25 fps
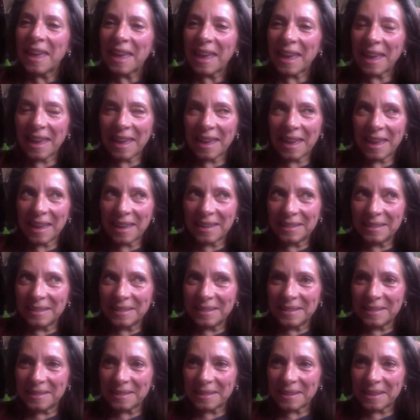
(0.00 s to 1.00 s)

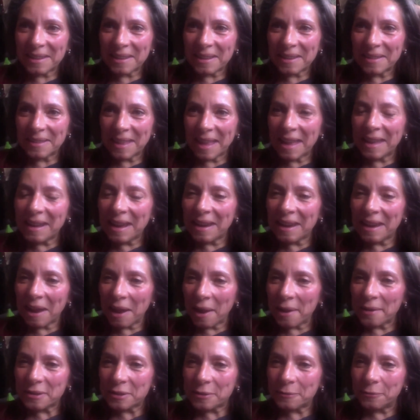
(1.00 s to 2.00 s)
And then I
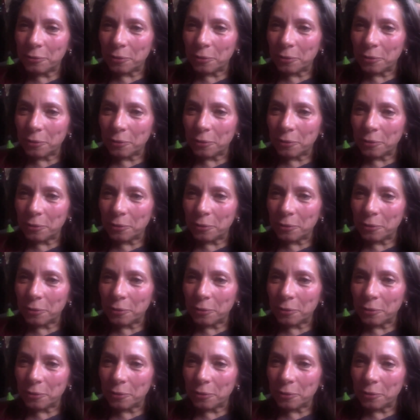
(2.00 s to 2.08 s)
asked